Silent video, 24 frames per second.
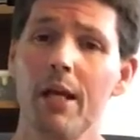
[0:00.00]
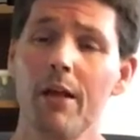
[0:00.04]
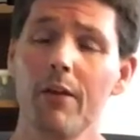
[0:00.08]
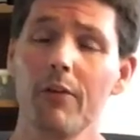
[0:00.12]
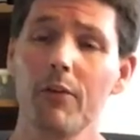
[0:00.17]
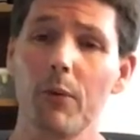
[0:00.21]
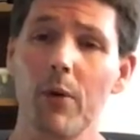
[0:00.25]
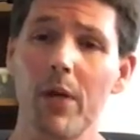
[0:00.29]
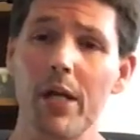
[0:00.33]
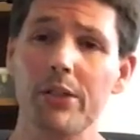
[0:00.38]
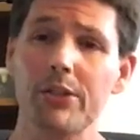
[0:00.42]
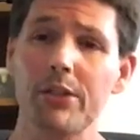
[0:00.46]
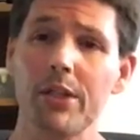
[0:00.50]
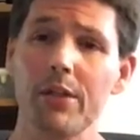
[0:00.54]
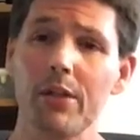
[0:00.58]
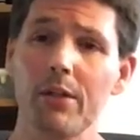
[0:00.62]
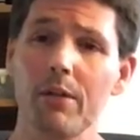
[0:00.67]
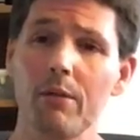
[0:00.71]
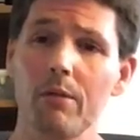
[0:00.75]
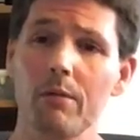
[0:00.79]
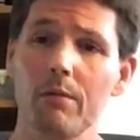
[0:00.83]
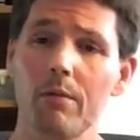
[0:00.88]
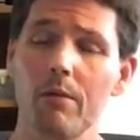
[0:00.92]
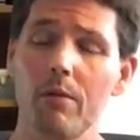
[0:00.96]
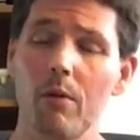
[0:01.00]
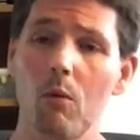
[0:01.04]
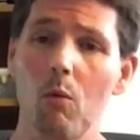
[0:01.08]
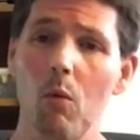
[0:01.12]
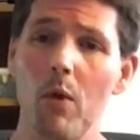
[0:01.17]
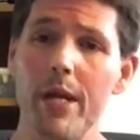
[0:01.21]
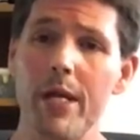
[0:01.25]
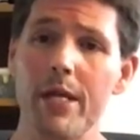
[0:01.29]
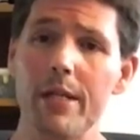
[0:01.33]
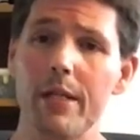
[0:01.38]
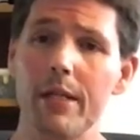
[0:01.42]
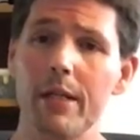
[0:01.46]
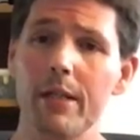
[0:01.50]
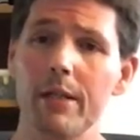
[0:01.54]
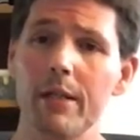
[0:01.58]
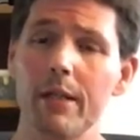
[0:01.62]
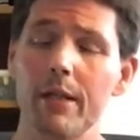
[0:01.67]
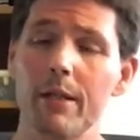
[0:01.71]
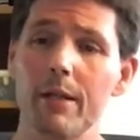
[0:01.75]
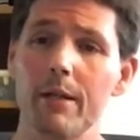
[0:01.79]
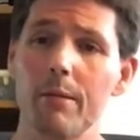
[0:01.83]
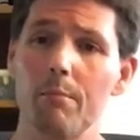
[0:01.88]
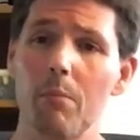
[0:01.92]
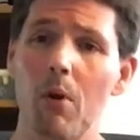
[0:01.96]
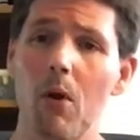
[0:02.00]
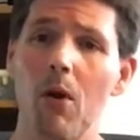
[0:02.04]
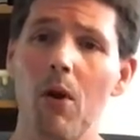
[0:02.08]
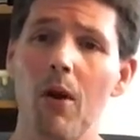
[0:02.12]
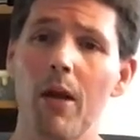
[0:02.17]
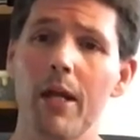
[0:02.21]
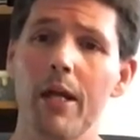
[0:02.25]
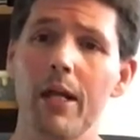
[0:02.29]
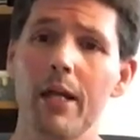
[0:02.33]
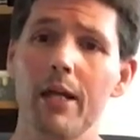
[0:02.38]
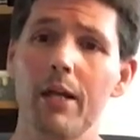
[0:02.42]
threshing the wheat and the barley,